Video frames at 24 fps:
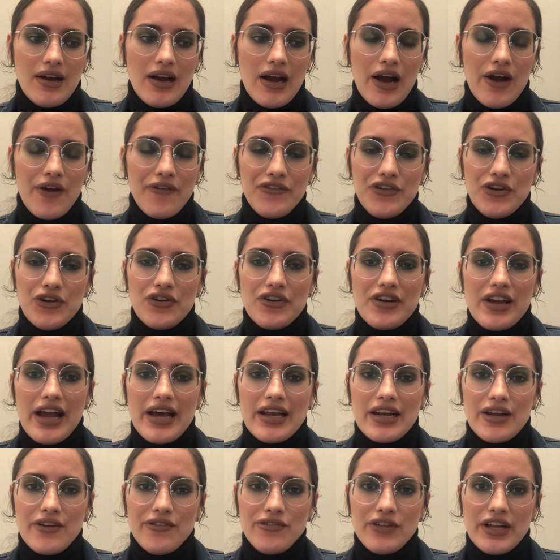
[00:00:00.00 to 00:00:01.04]
of your
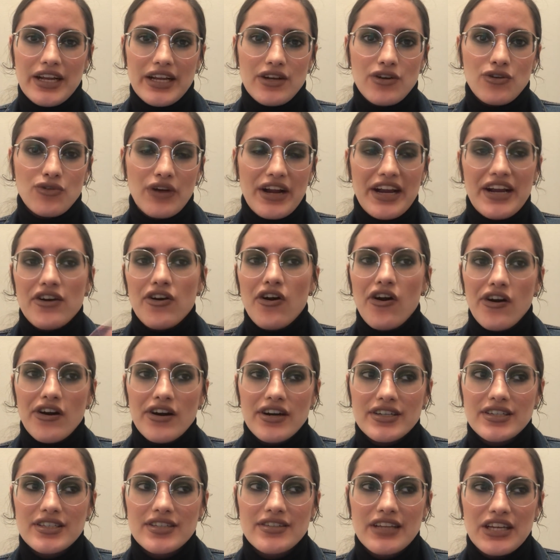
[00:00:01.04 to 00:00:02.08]
net of like great
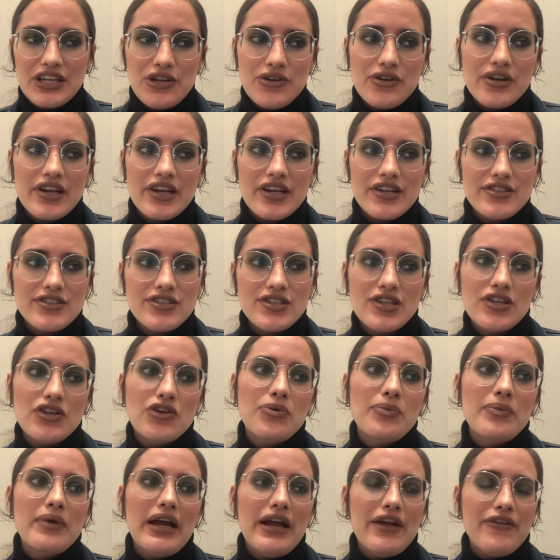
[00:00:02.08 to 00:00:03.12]
art that you can
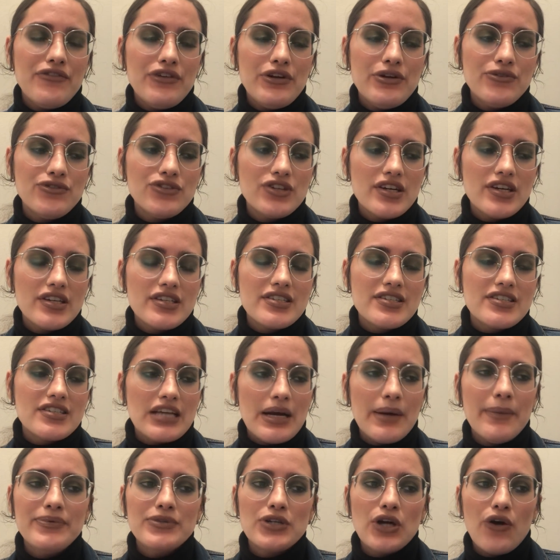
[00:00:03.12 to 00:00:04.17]
consume if you just
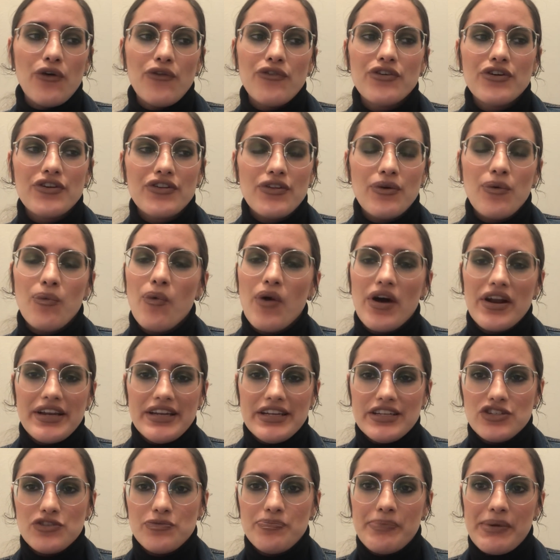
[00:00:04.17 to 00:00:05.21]
stepped over the
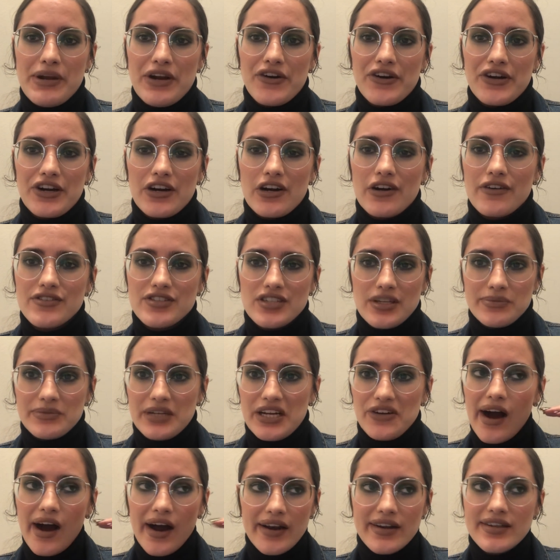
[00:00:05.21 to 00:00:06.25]
1-inch barrier of
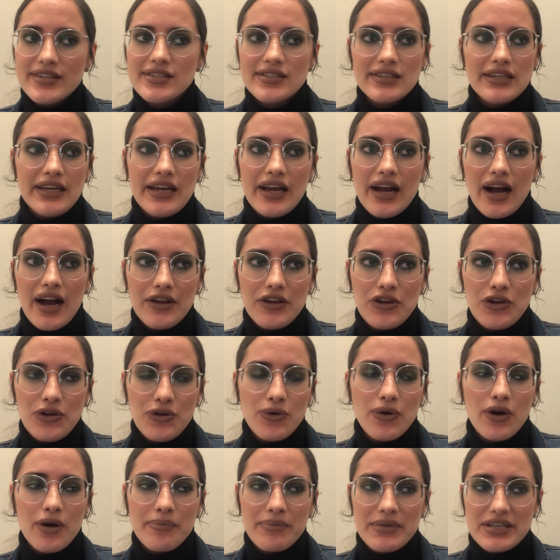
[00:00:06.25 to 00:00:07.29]
subtitles. Honestly,
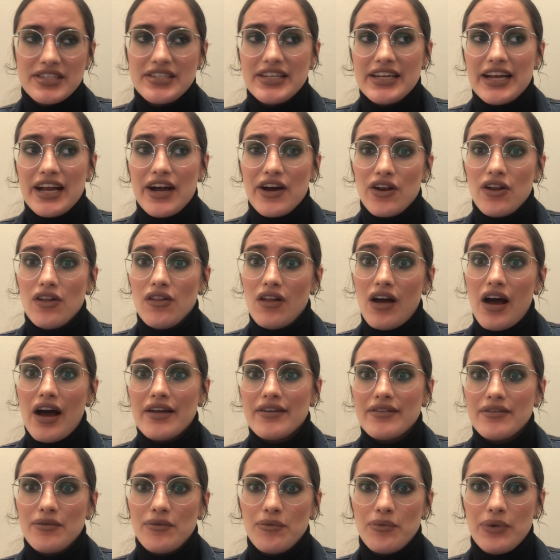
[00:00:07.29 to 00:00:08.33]
you are missing out a lot
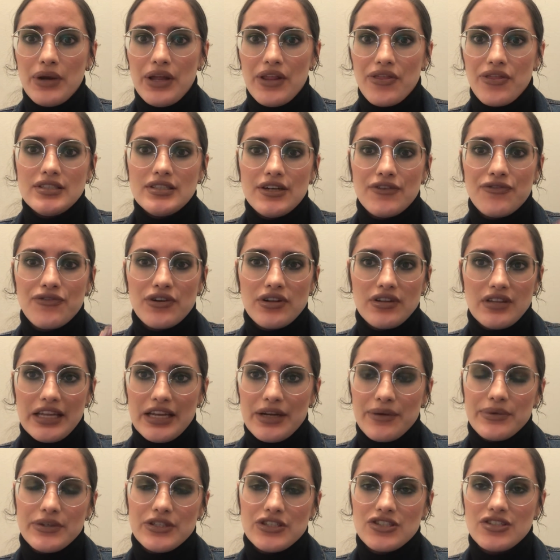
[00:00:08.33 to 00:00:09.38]
with different
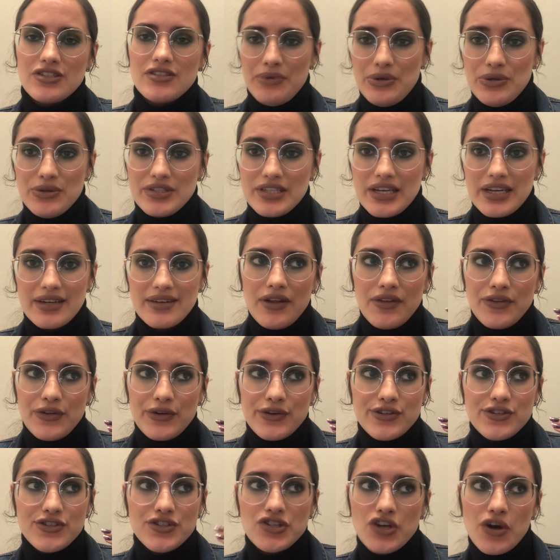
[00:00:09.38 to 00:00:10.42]
language music.
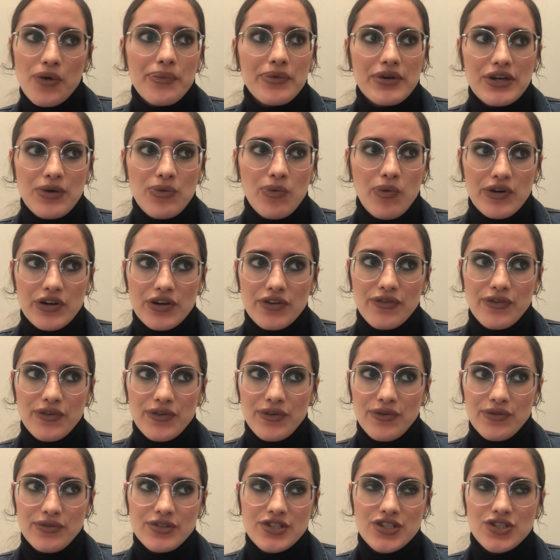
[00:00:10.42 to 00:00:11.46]
There's so many
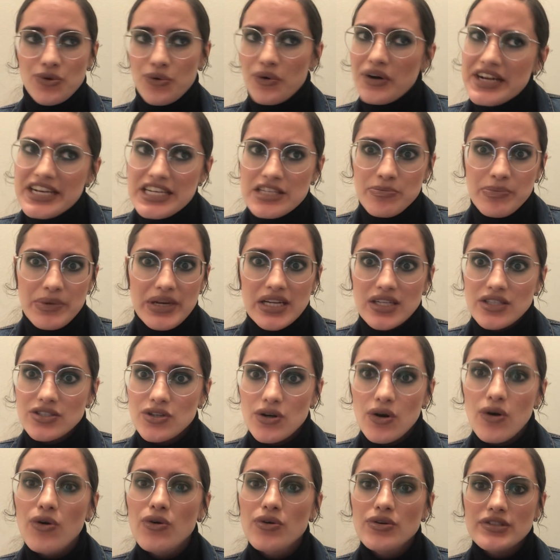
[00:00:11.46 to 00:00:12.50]
wonderful stories being
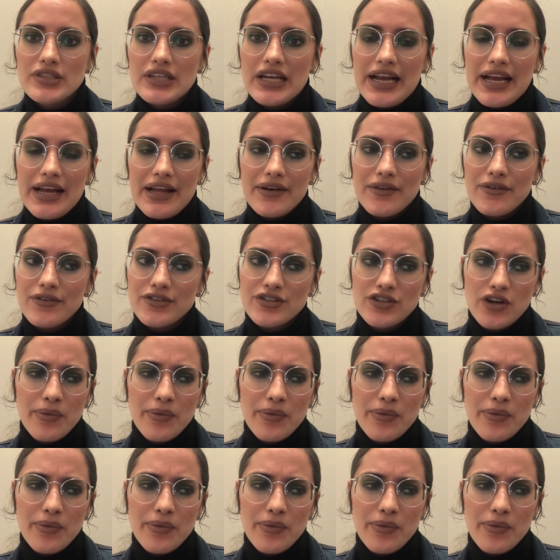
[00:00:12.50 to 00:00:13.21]
told and so